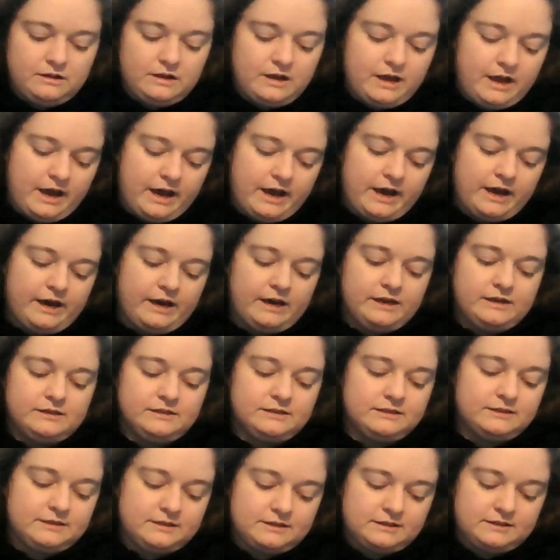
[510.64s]

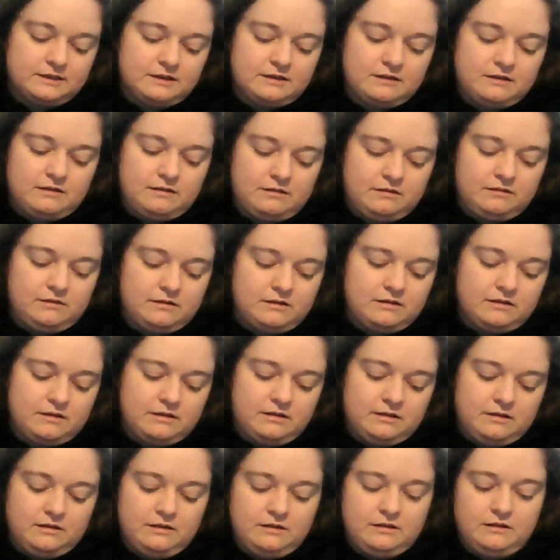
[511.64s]
has,
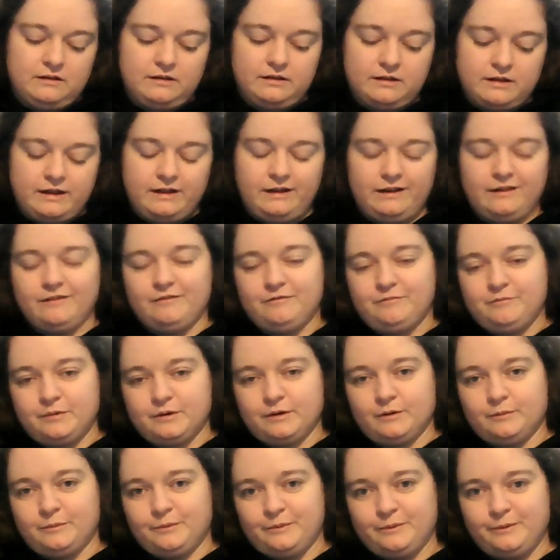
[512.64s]
I love
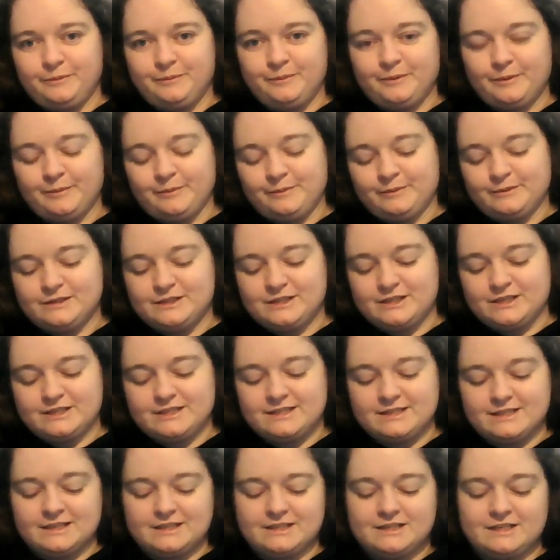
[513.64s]
purple. Purple is just
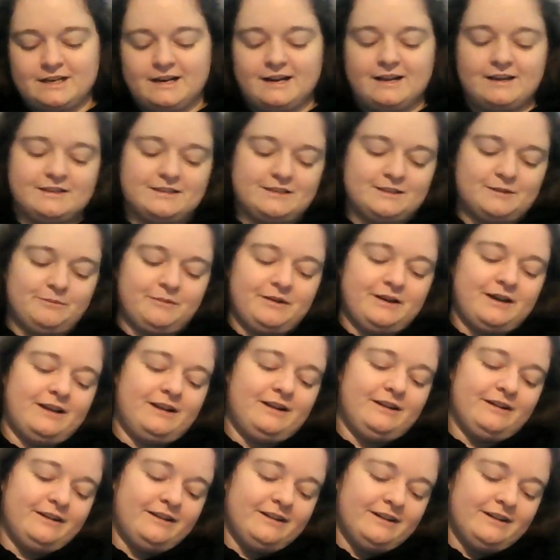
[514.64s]
such an awesome color.